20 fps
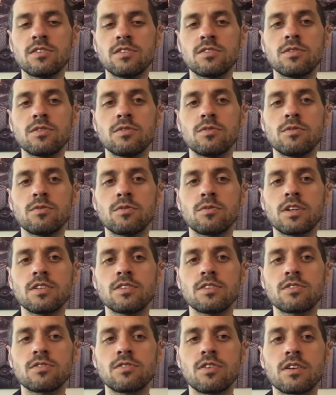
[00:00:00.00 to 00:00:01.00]
to
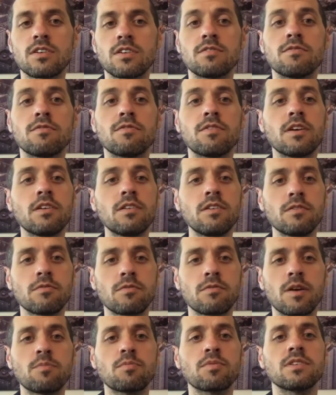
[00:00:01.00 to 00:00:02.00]
construct a very
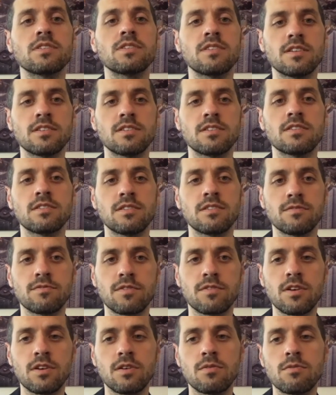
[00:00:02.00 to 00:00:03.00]

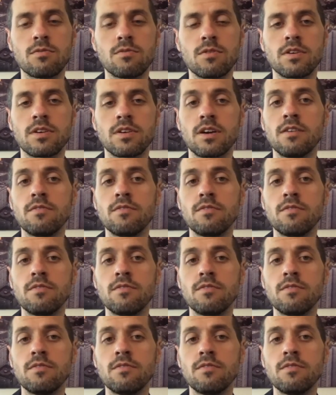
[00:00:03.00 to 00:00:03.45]
representative cohort